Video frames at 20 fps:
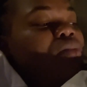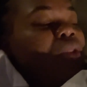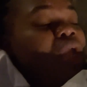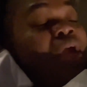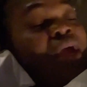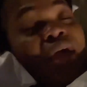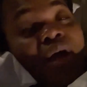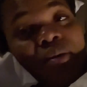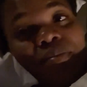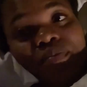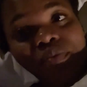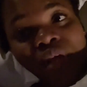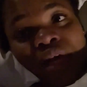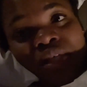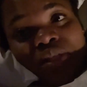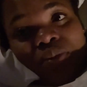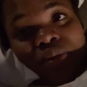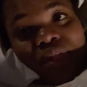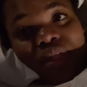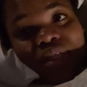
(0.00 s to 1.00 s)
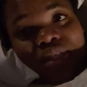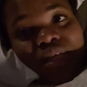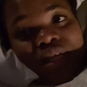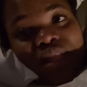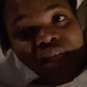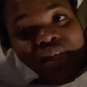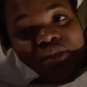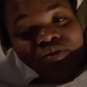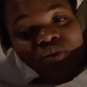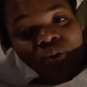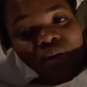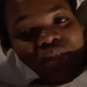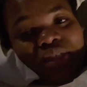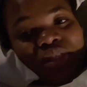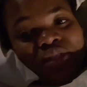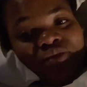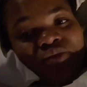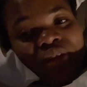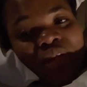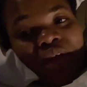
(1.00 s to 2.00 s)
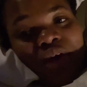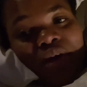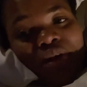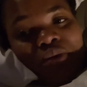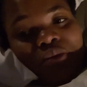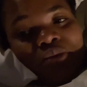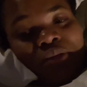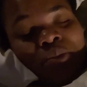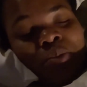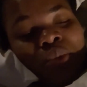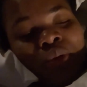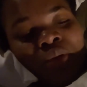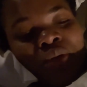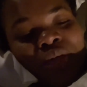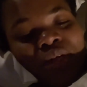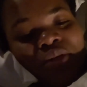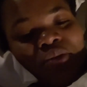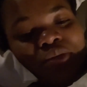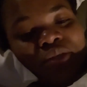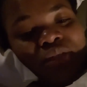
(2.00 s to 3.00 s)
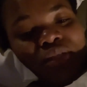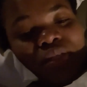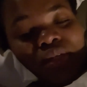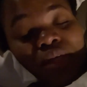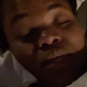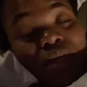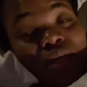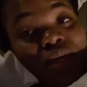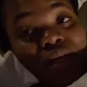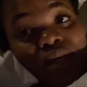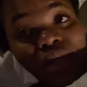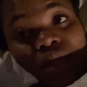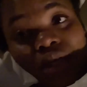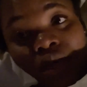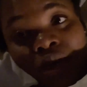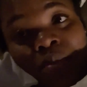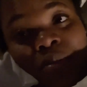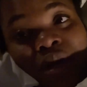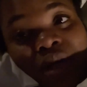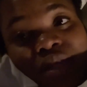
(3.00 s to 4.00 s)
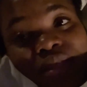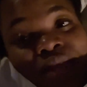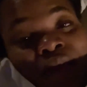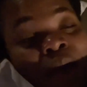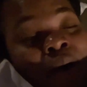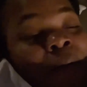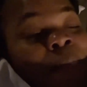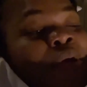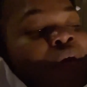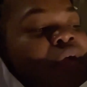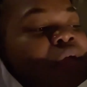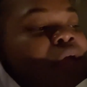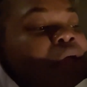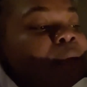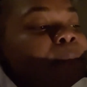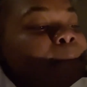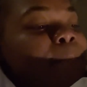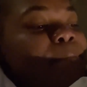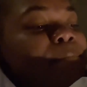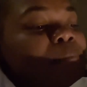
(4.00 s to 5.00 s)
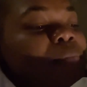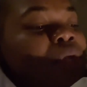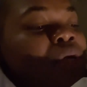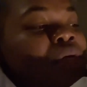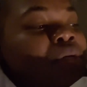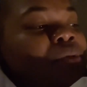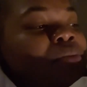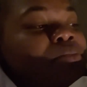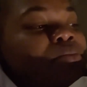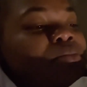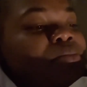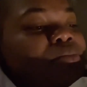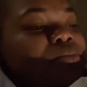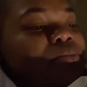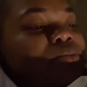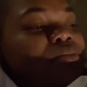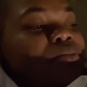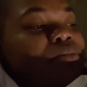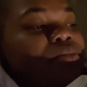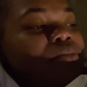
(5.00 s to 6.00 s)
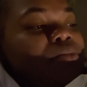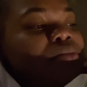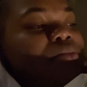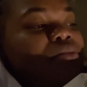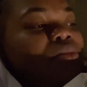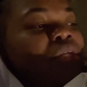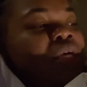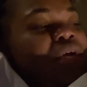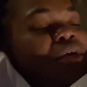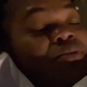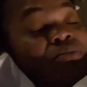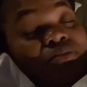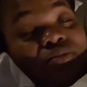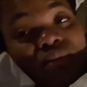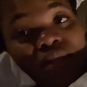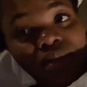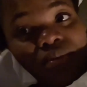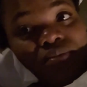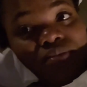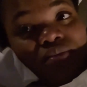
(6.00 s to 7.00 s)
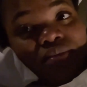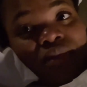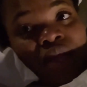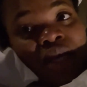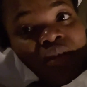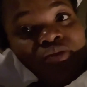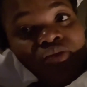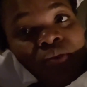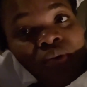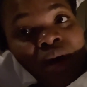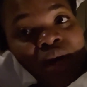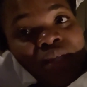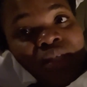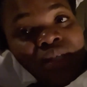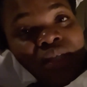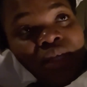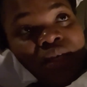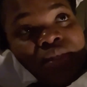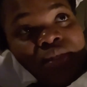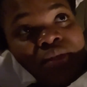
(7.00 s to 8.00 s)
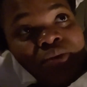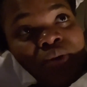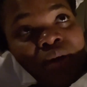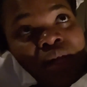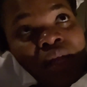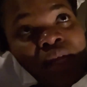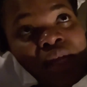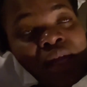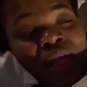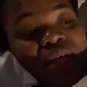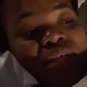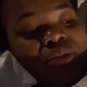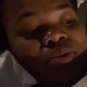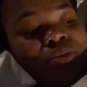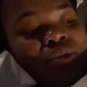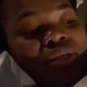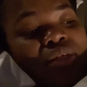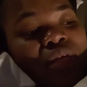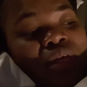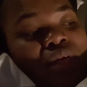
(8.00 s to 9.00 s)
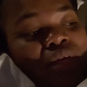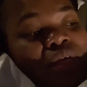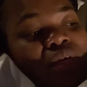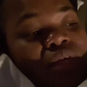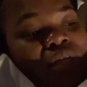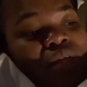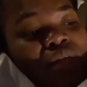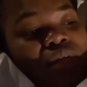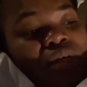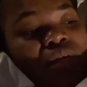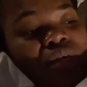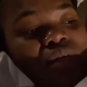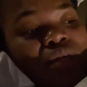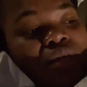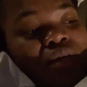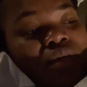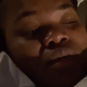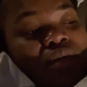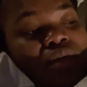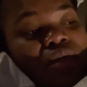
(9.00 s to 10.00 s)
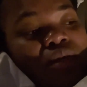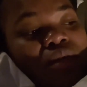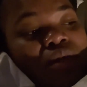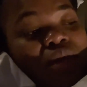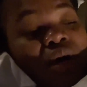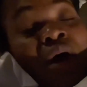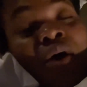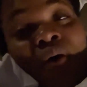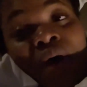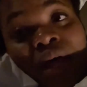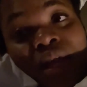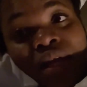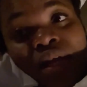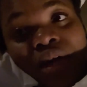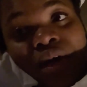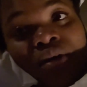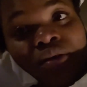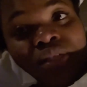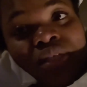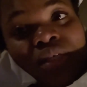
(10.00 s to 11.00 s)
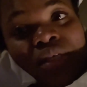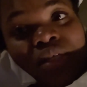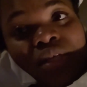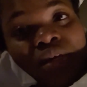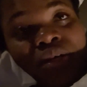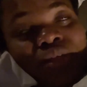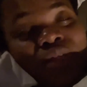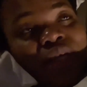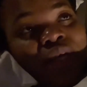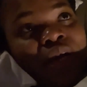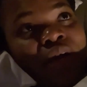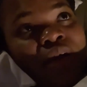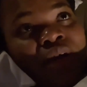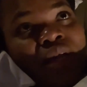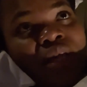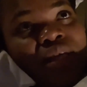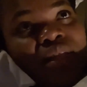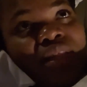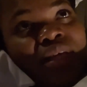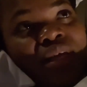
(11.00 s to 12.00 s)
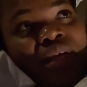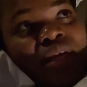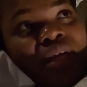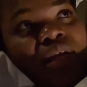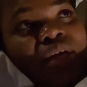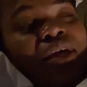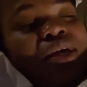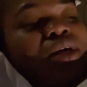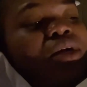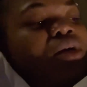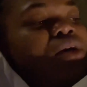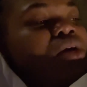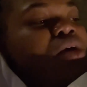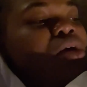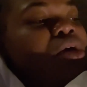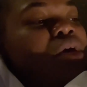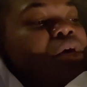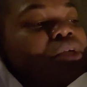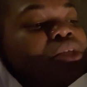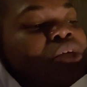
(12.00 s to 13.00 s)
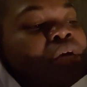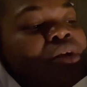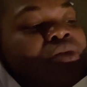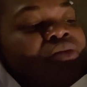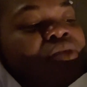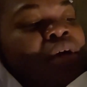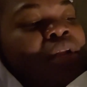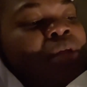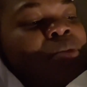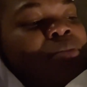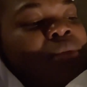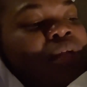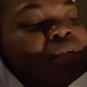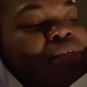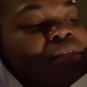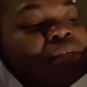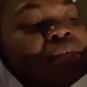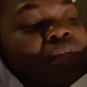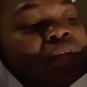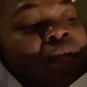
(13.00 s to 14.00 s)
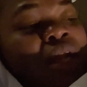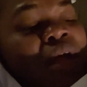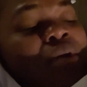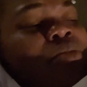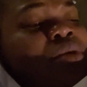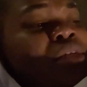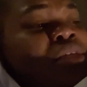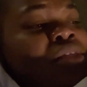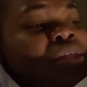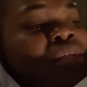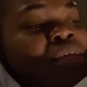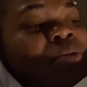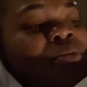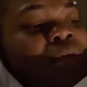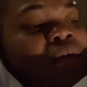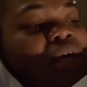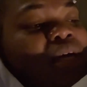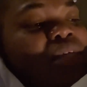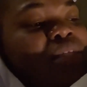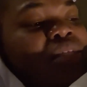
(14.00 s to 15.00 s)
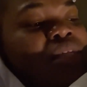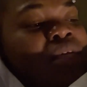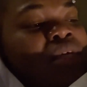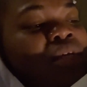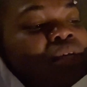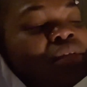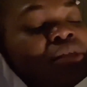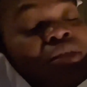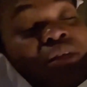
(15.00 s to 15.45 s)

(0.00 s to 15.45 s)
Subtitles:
Yeah, I just wanted to say thanks for watching this video. I know it was boring. It was a mess, y'all. But, yeah, thanks for watching. I'll see you all in the next one. And, oh, I didn't go to urgent care or anything. Trying to find a medicine. And I've been asleep, like I said.